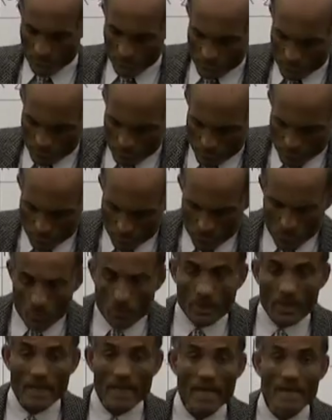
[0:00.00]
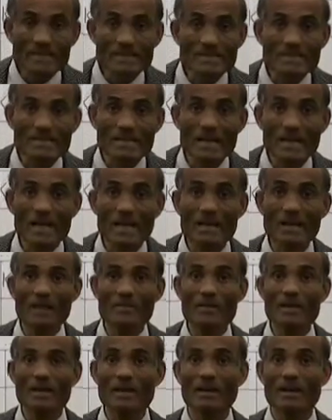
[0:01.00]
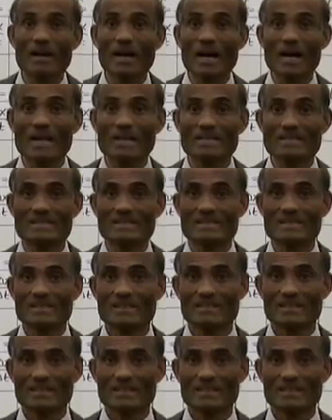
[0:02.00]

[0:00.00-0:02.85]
do at another height.